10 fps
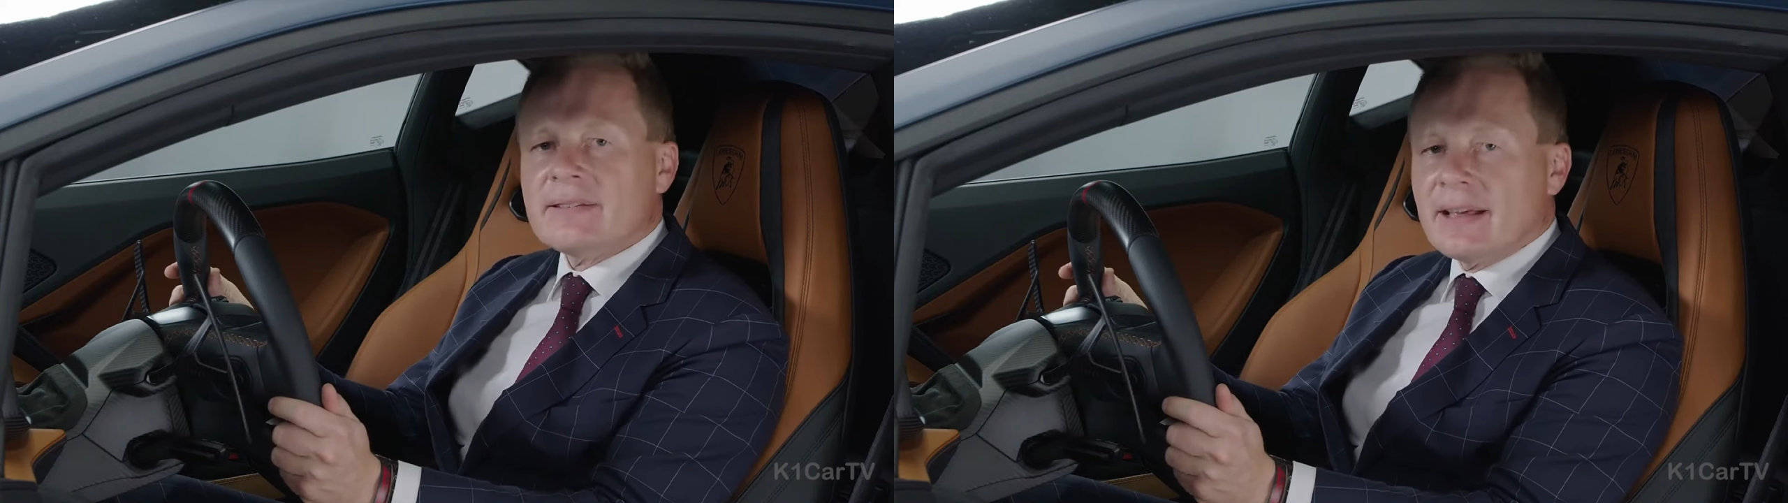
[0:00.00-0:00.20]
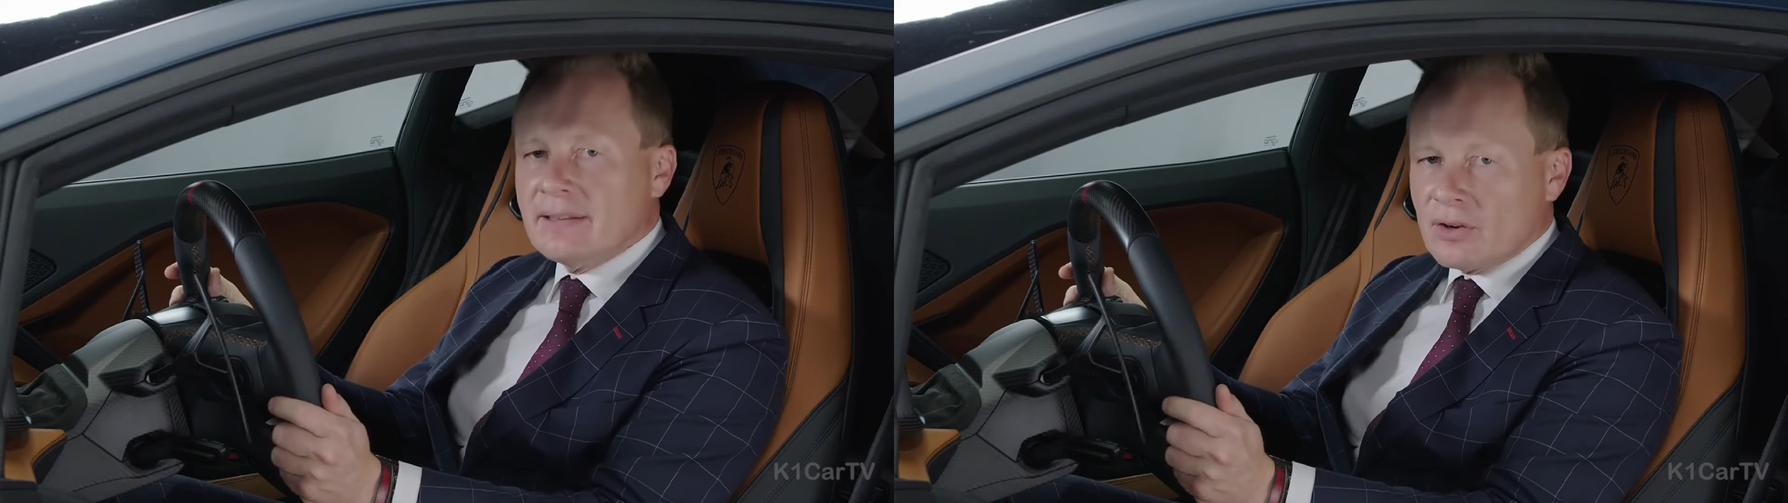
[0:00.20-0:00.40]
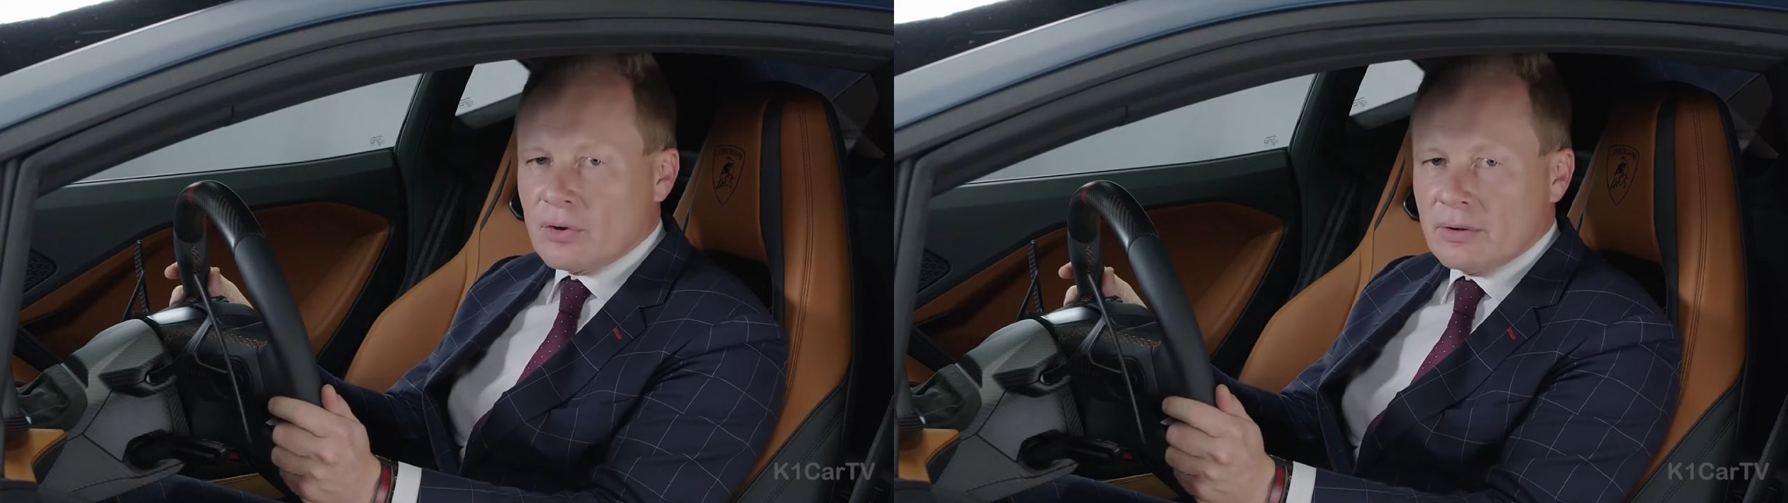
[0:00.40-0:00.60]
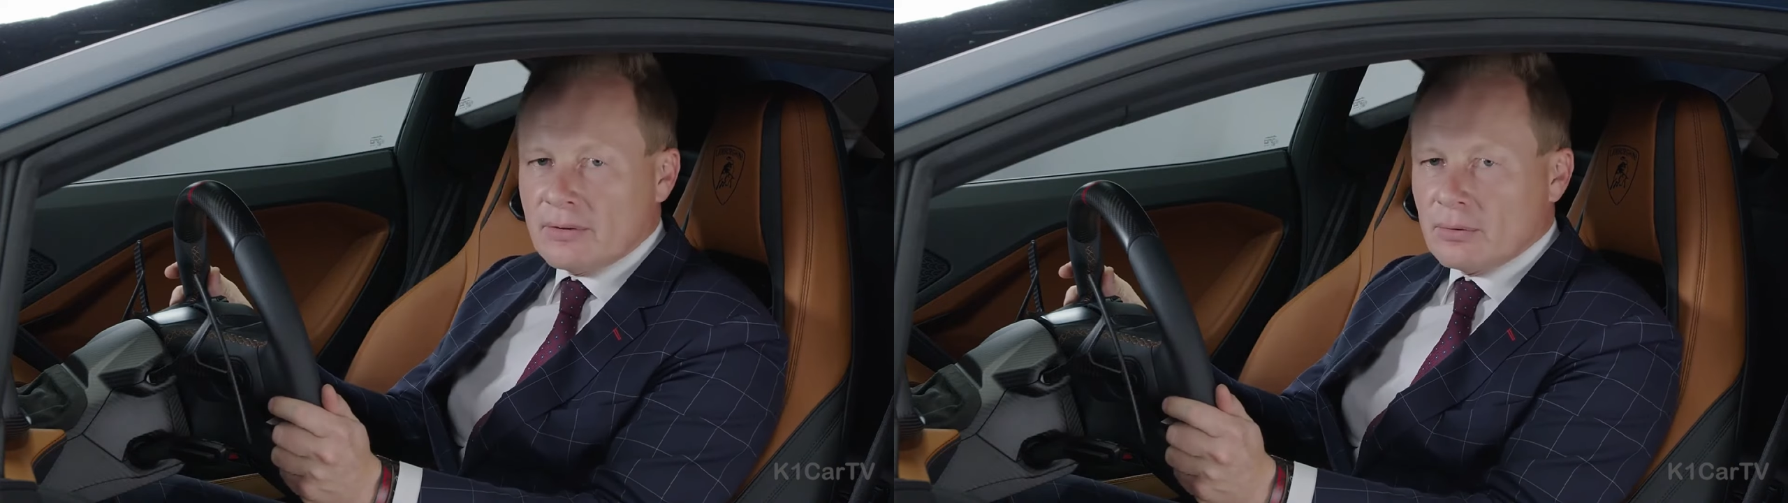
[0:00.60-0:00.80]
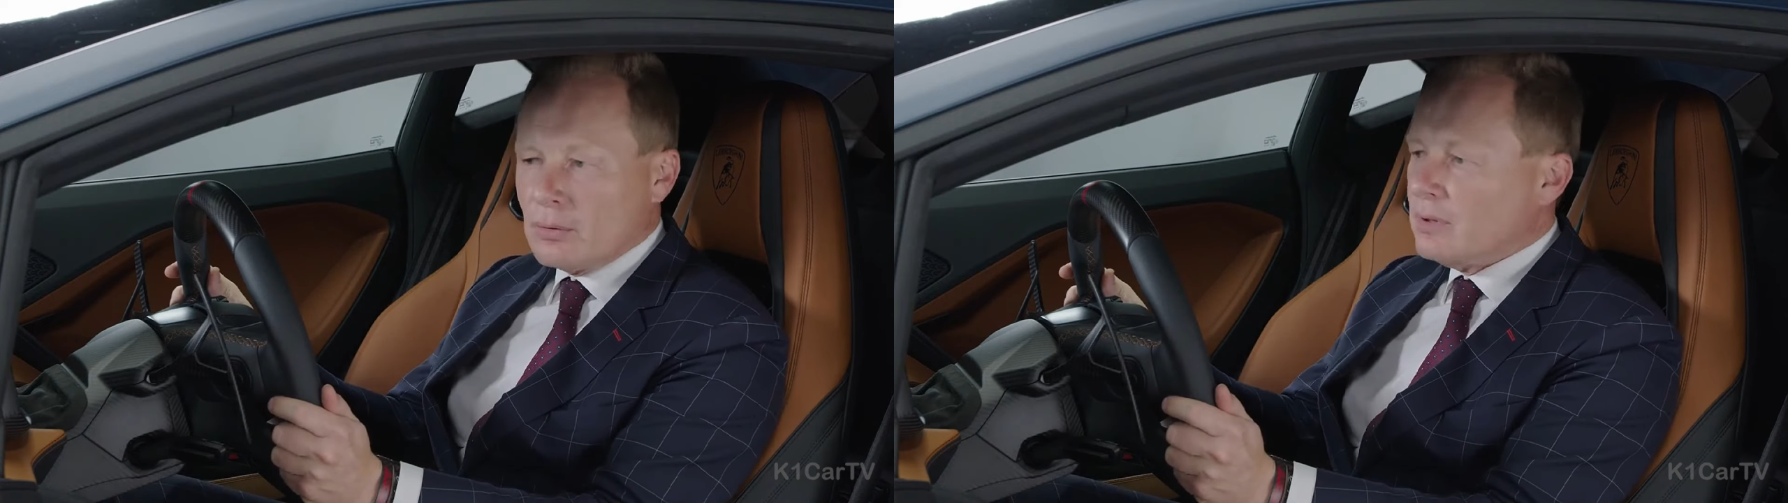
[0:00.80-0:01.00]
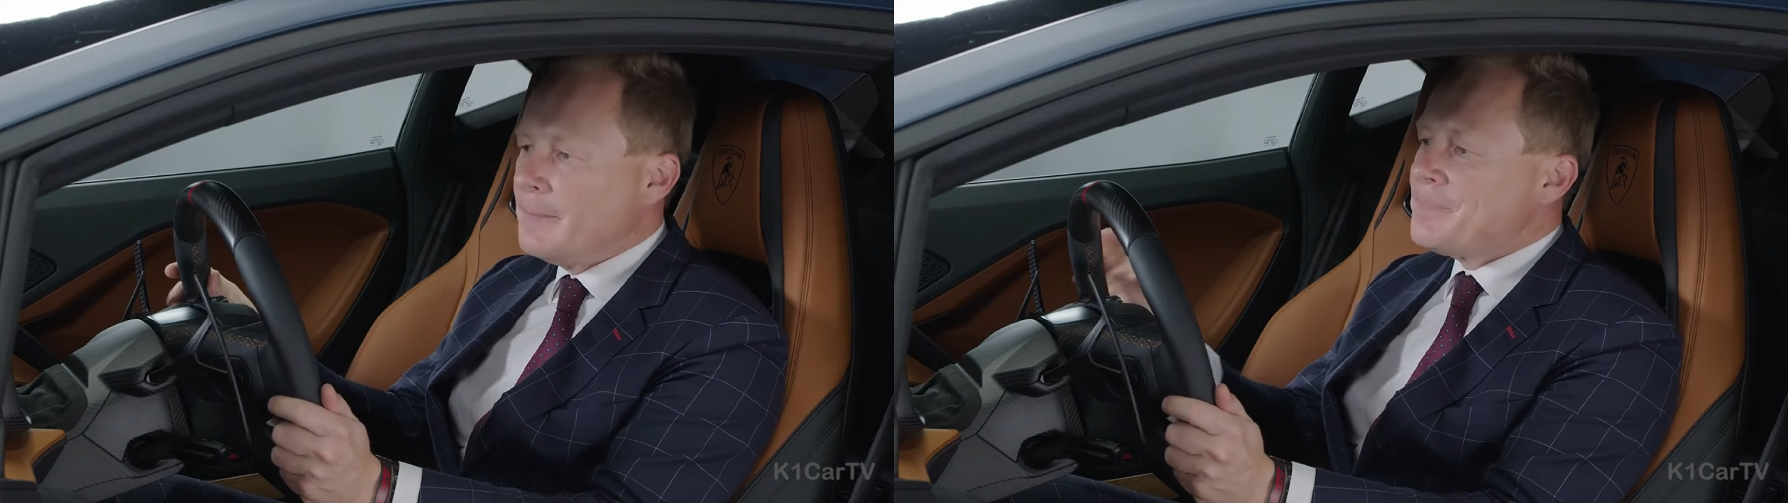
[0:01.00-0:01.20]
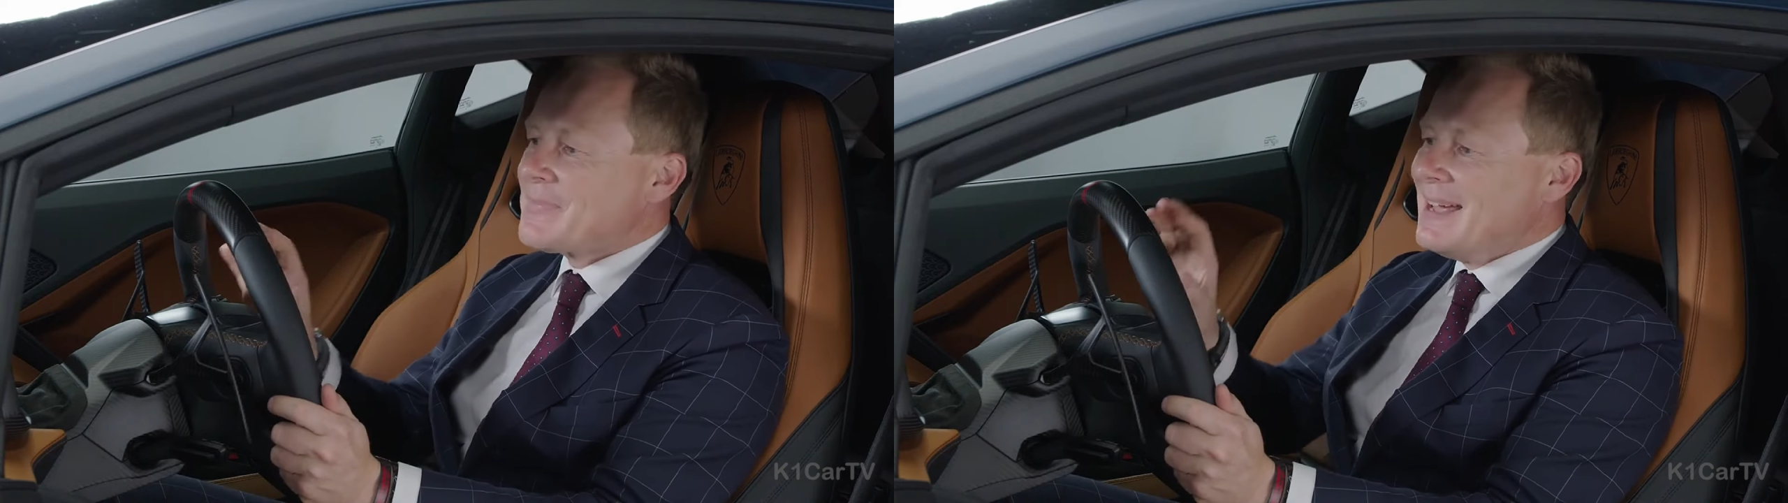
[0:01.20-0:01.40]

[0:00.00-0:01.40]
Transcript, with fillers: the center console.